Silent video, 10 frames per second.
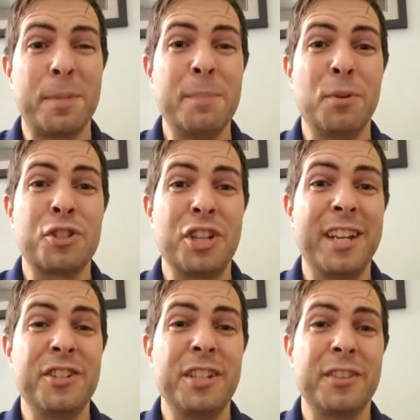know, people
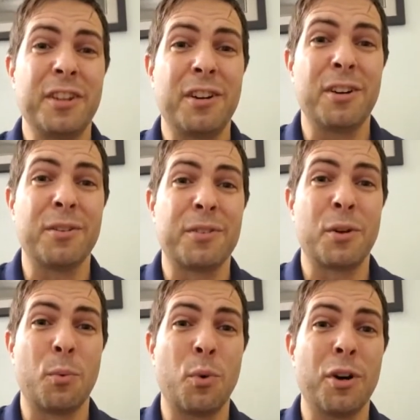changing their
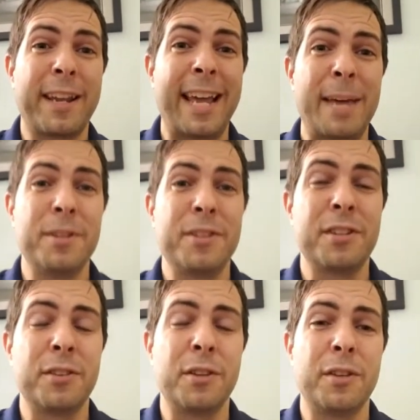work
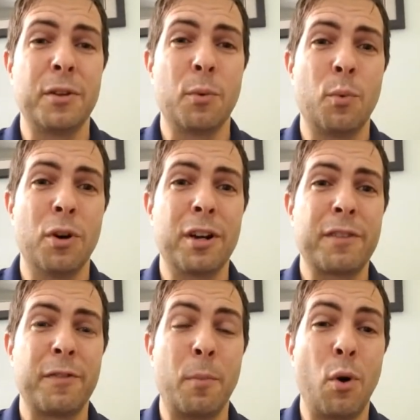habits and their work
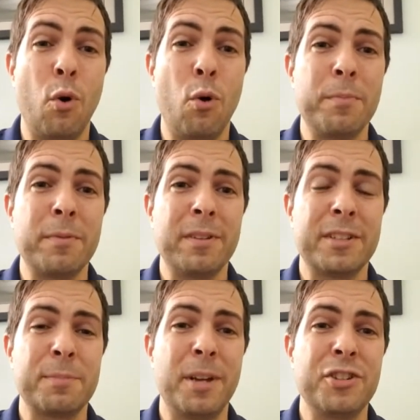from home,
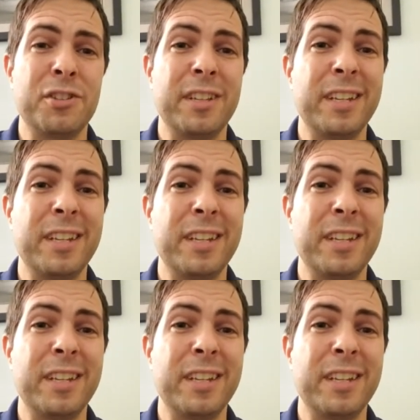especially.